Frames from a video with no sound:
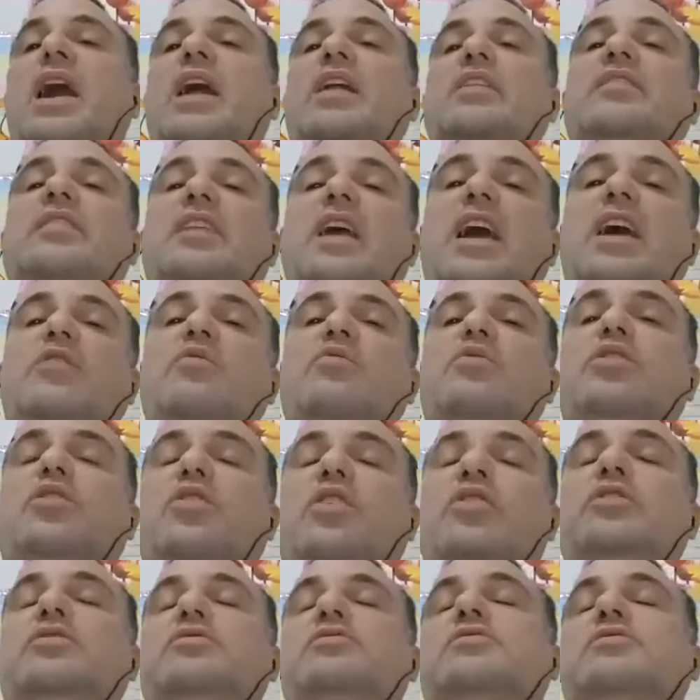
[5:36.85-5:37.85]
And then we're
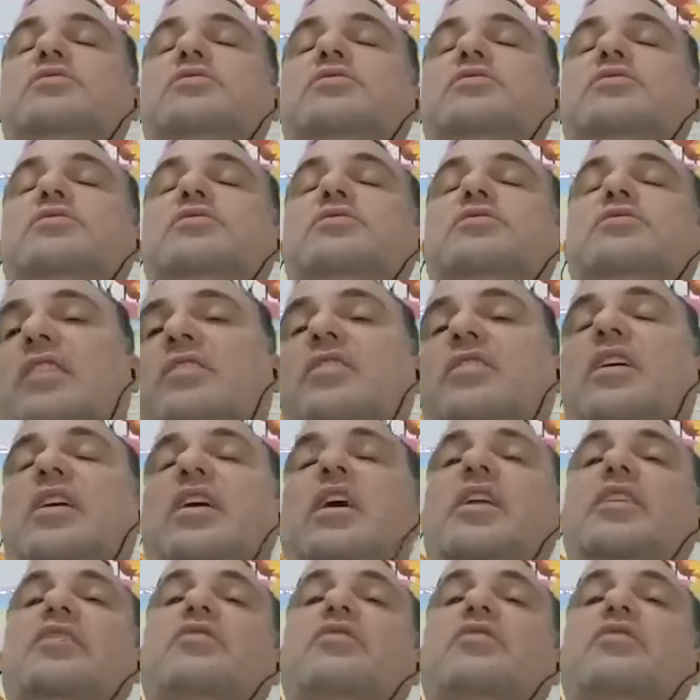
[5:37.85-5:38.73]
going to start a